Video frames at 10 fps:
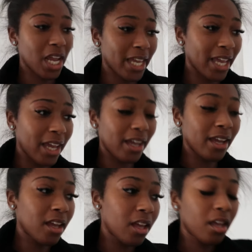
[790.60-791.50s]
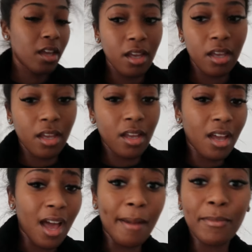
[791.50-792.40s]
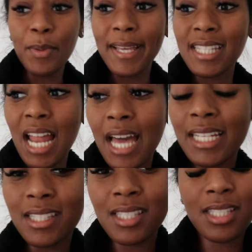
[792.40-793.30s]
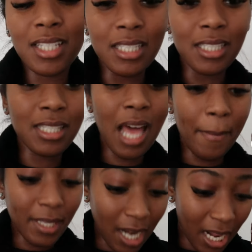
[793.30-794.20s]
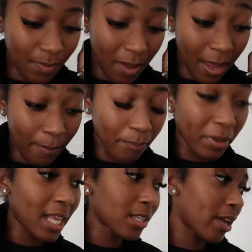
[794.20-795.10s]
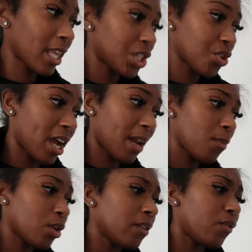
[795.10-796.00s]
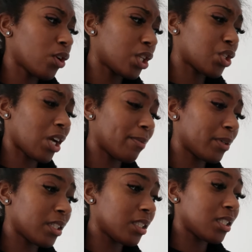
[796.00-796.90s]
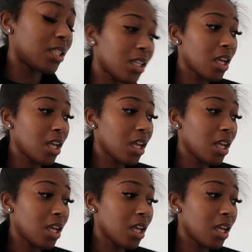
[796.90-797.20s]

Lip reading: jacket. I'm gonna wear slides because I'm a slides babe. But let's go get the train. I'm not gonna vlog on the train because